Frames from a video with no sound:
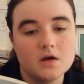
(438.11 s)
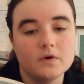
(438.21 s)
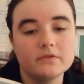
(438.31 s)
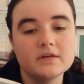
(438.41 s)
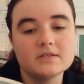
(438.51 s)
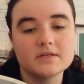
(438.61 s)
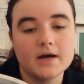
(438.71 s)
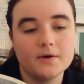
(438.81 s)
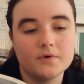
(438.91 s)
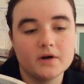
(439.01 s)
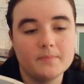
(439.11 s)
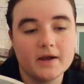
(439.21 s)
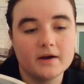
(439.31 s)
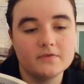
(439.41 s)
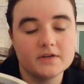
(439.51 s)
What they saw were a
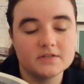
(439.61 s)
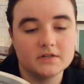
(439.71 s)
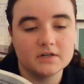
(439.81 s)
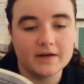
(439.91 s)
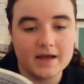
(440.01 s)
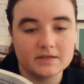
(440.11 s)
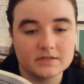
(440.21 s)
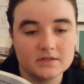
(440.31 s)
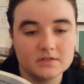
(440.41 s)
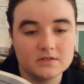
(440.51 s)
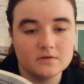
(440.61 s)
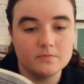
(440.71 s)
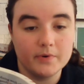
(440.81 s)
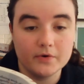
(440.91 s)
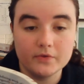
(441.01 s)
pair of his and her caskets.
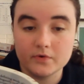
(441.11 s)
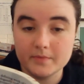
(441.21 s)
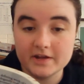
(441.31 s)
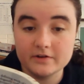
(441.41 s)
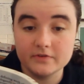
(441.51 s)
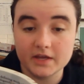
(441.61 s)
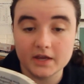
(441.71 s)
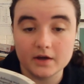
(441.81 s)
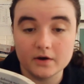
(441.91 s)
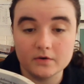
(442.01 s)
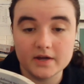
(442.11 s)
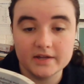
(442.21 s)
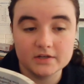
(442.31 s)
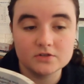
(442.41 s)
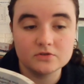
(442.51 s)
Both were made of ginkgo, an
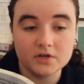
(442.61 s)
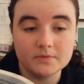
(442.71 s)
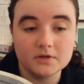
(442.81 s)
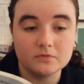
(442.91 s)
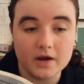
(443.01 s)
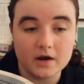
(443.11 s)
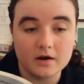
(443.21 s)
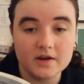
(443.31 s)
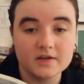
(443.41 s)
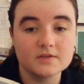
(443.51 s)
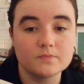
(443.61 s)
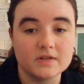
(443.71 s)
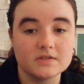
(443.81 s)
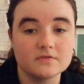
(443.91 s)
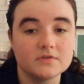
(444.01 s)
extremely rare and
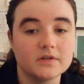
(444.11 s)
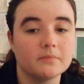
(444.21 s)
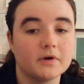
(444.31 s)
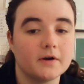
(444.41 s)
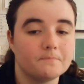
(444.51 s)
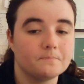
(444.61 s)
expensive timber.